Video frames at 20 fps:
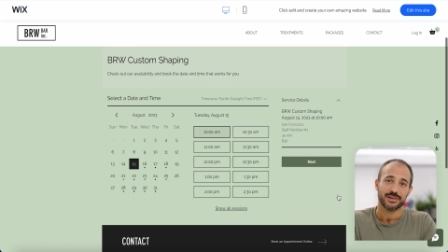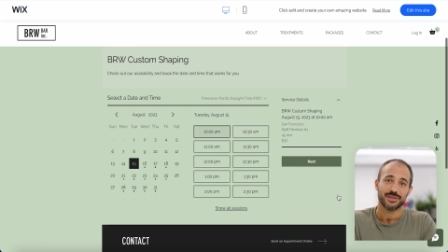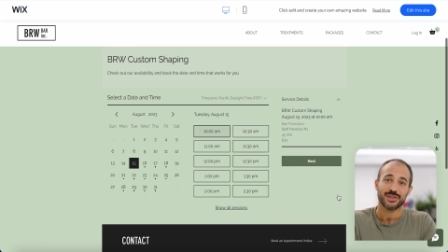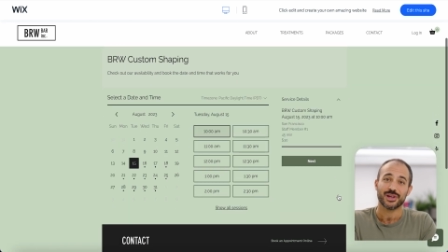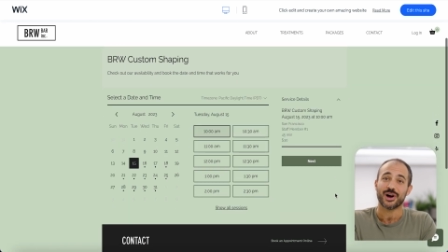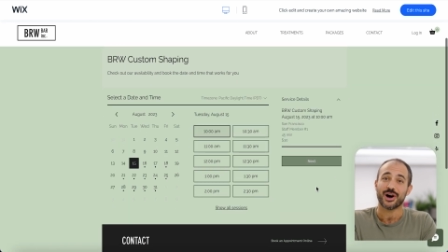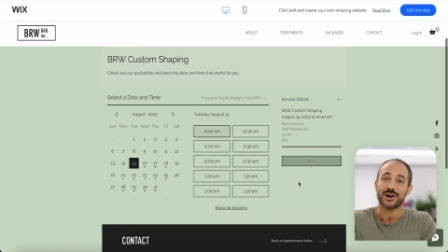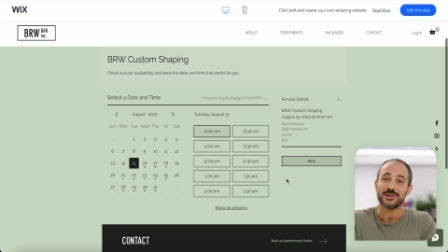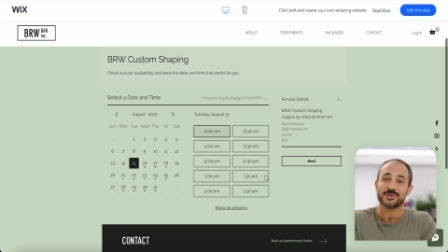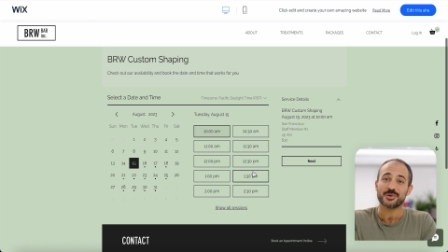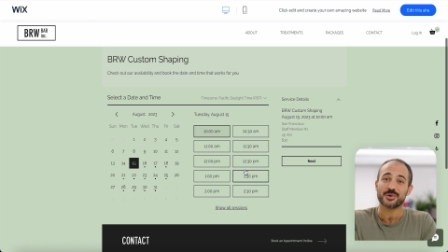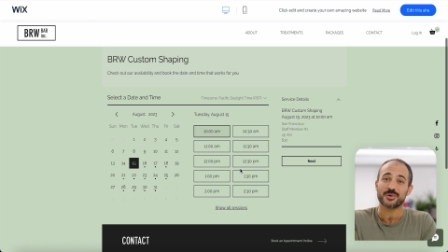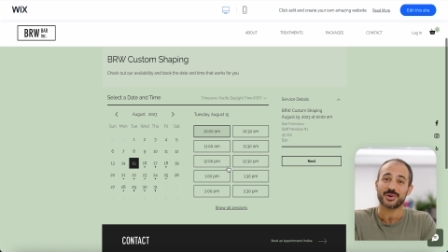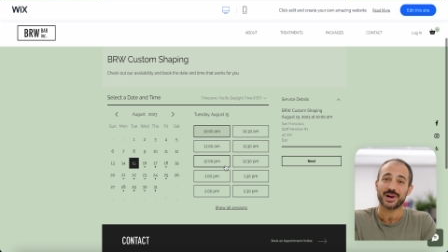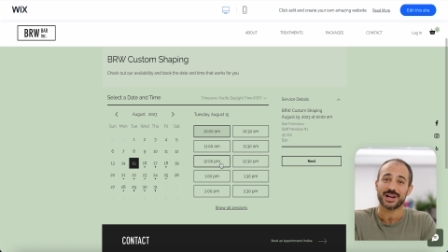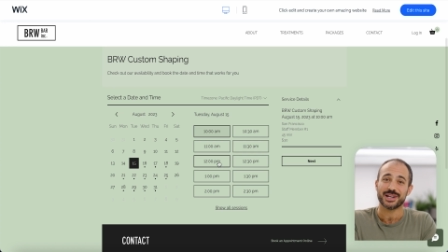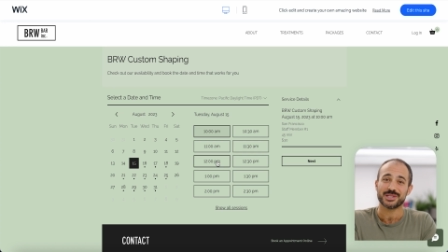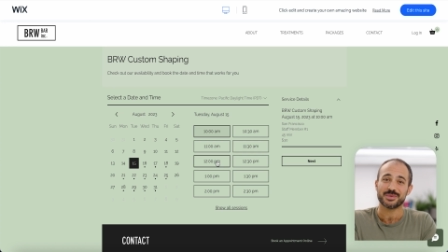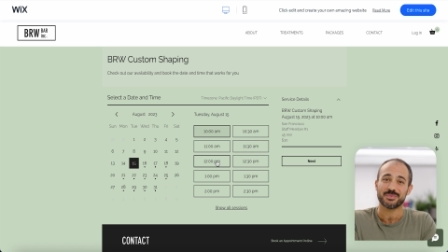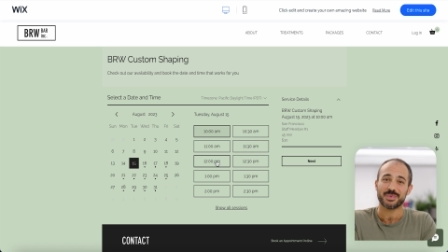They also
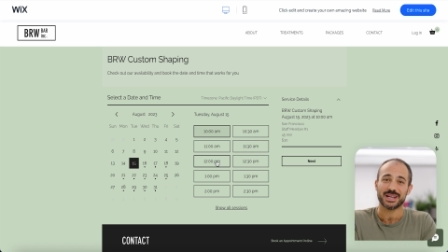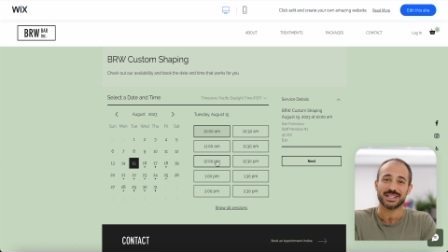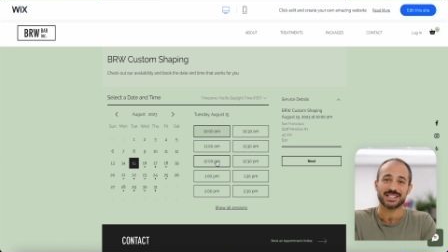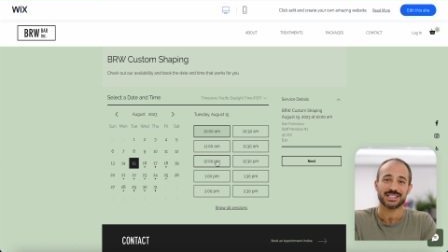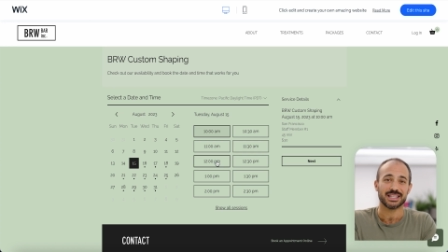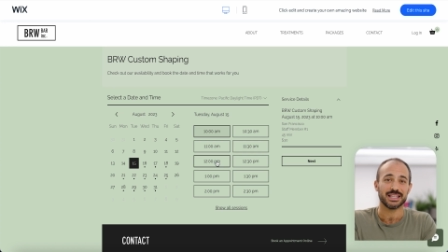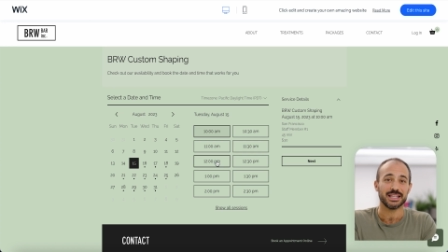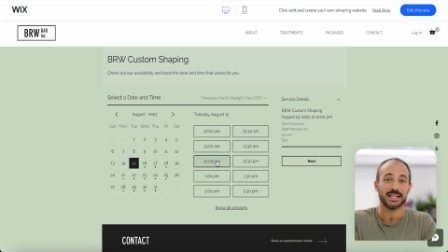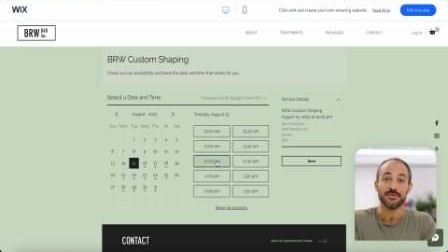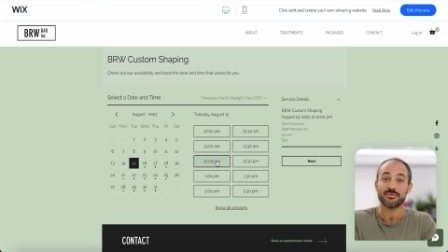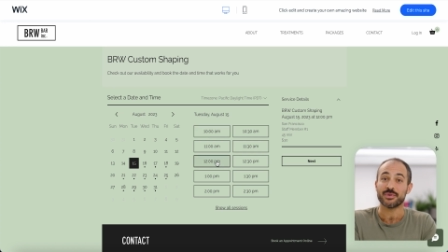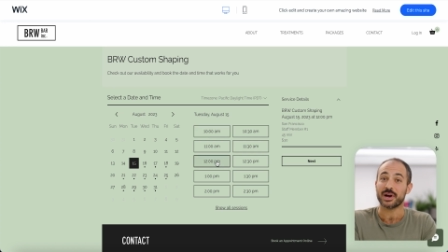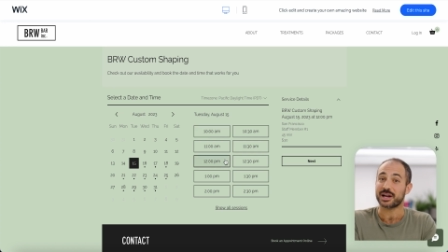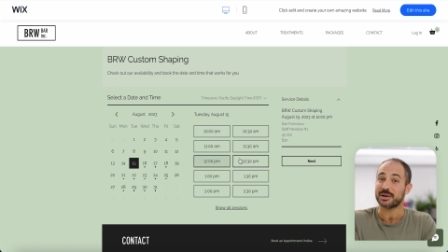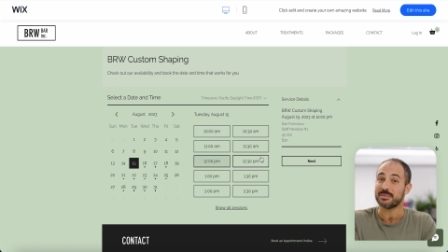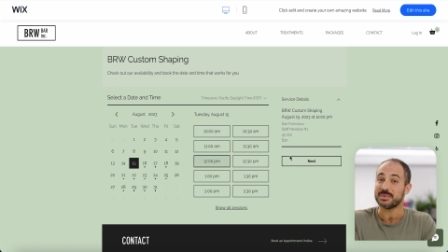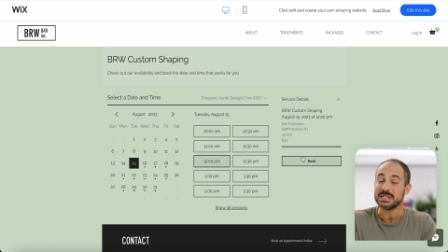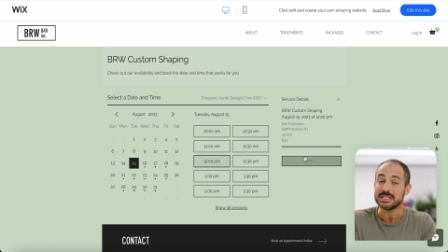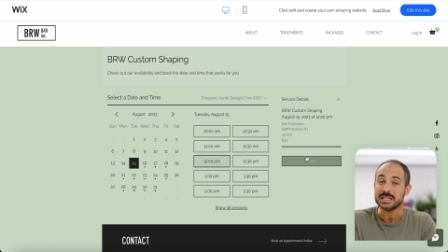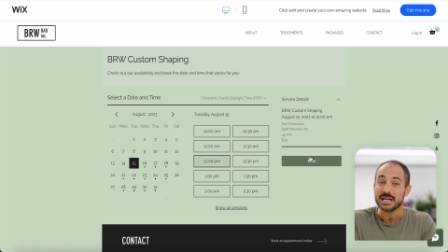create a space to leave
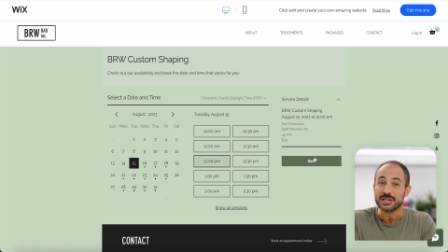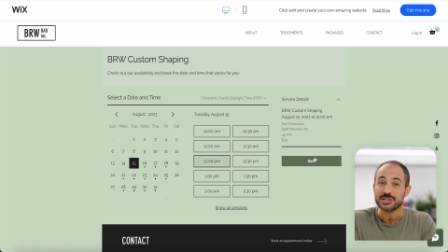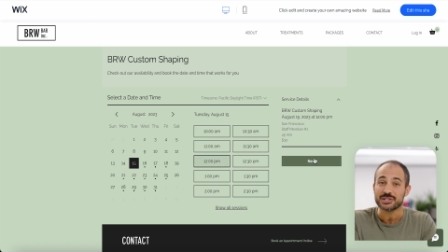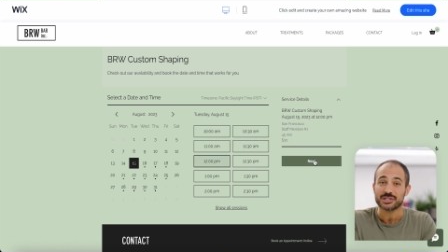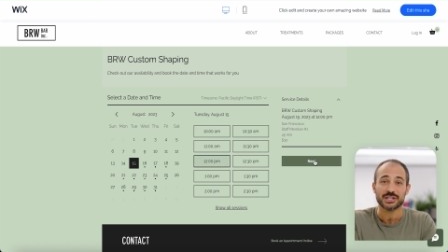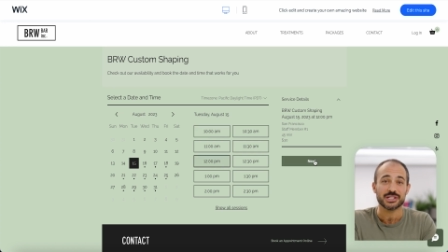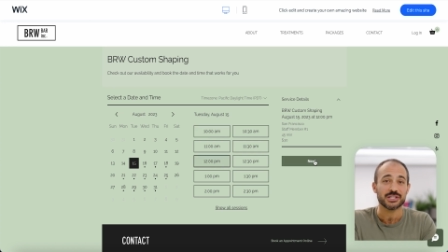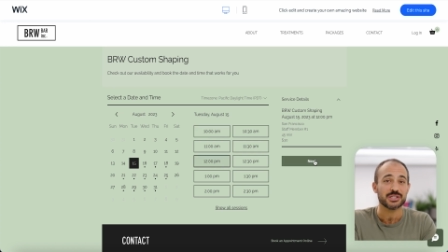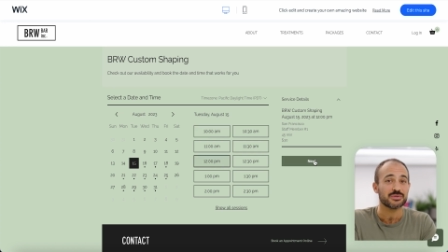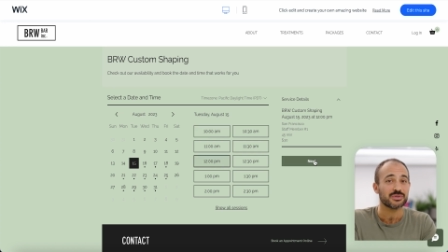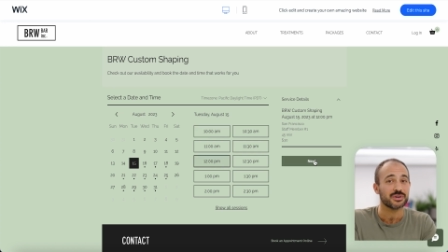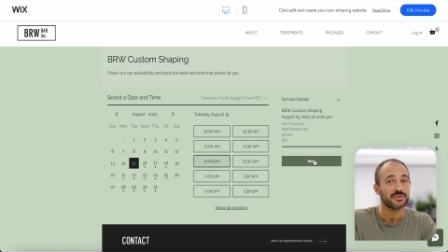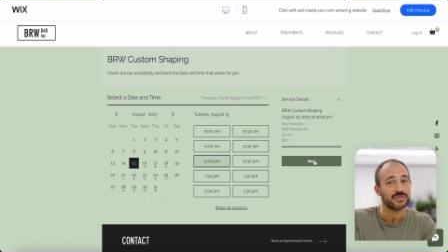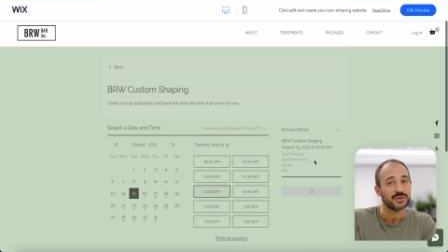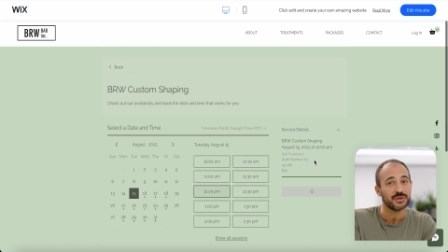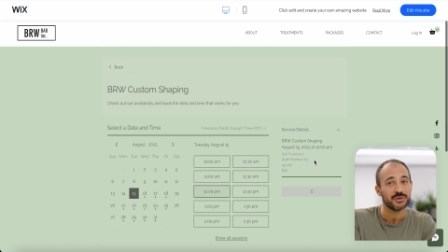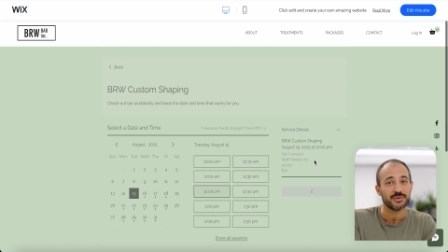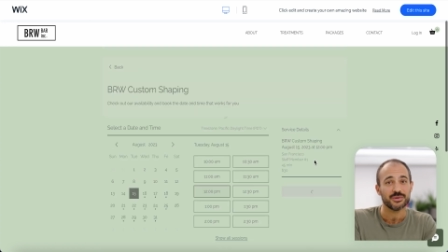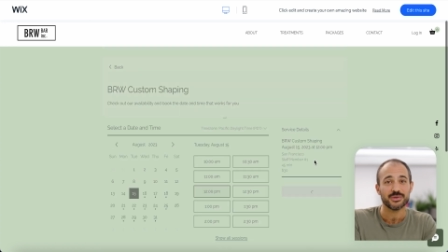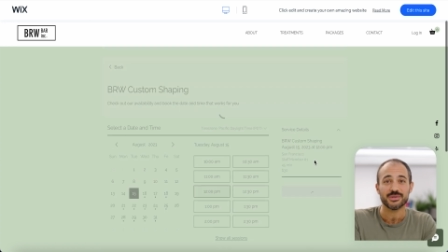recommendations,
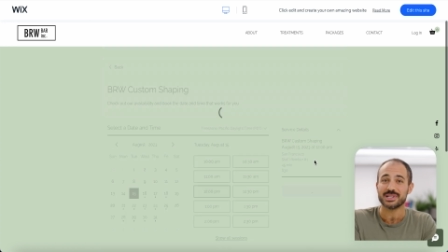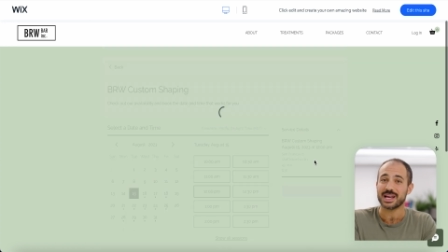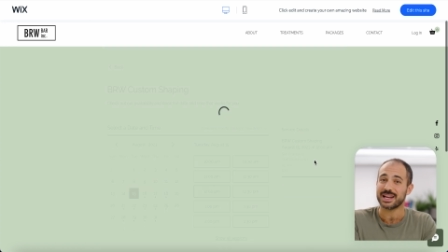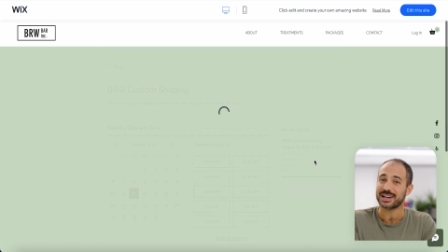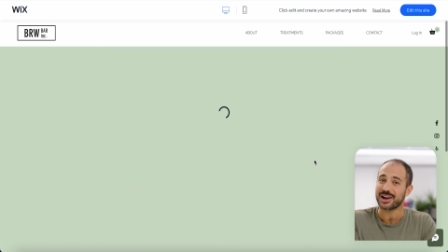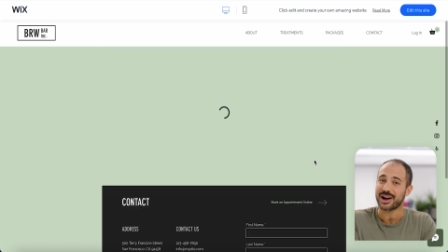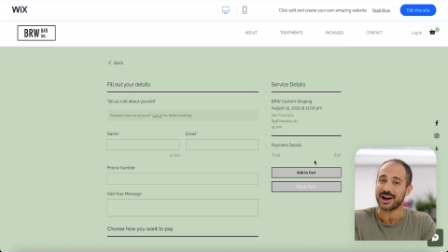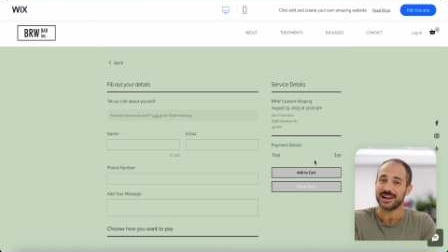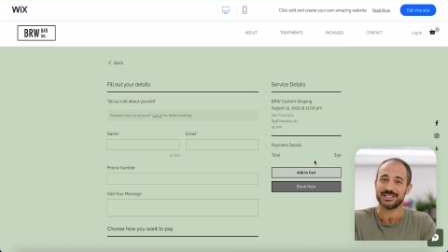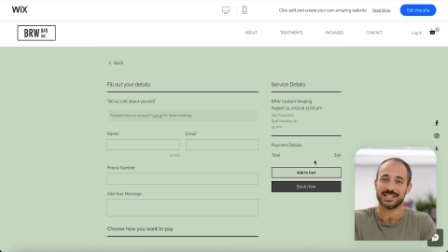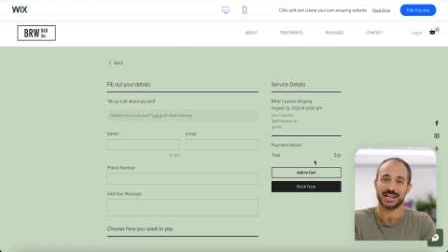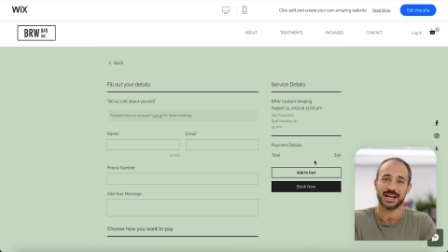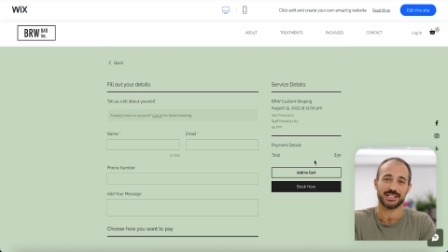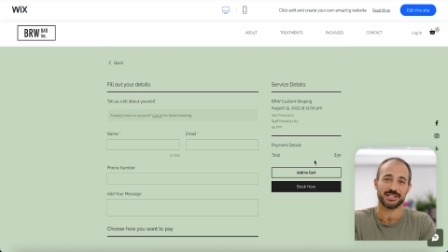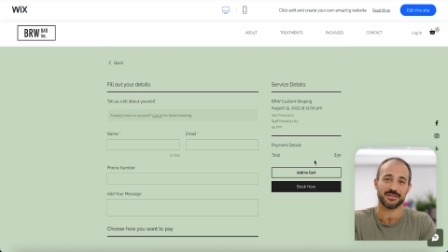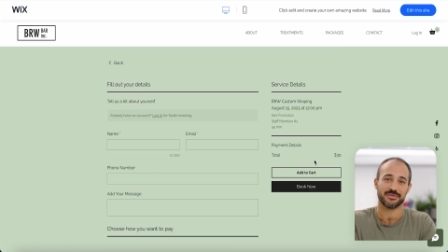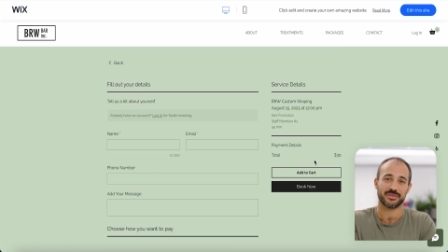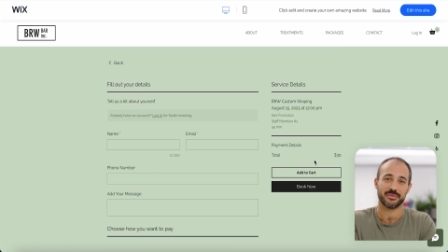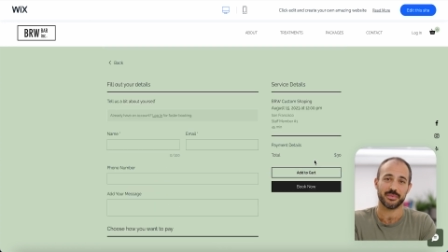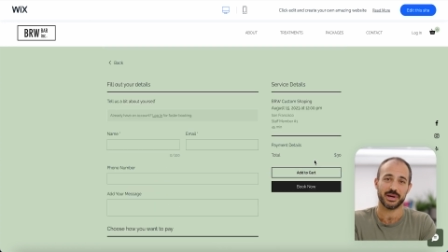reviews, and contact
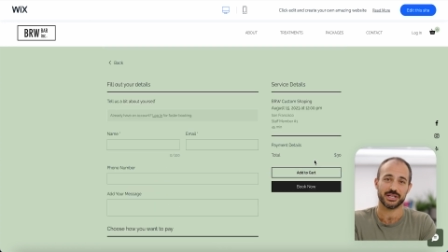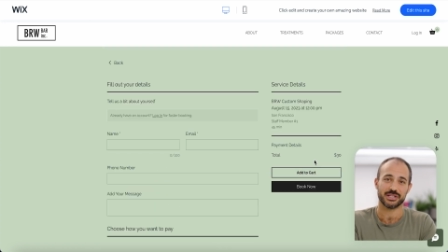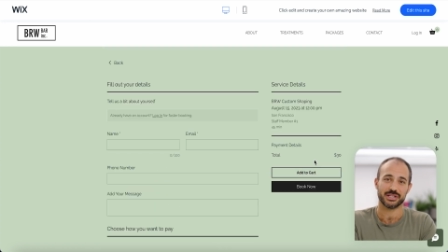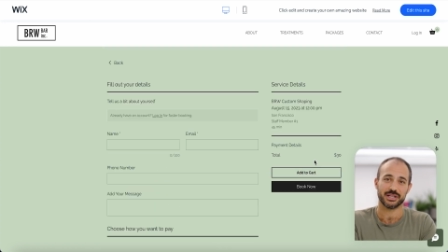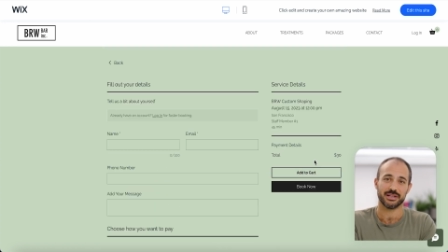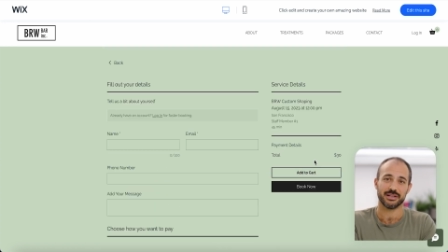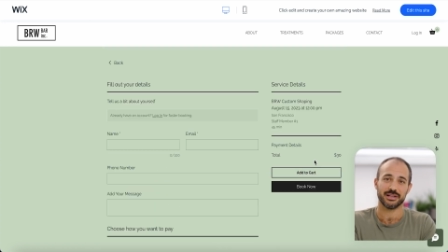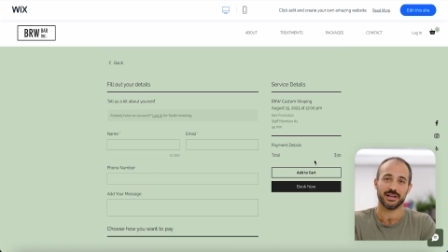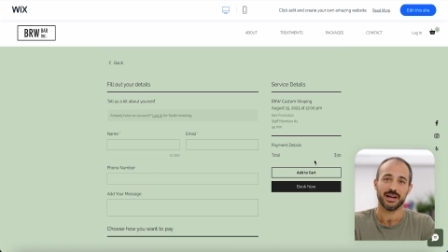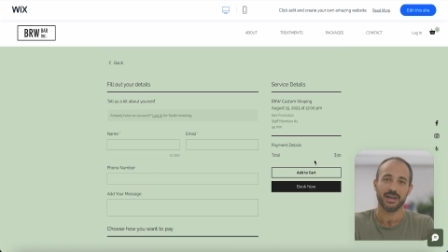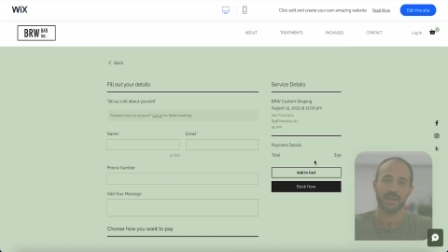information.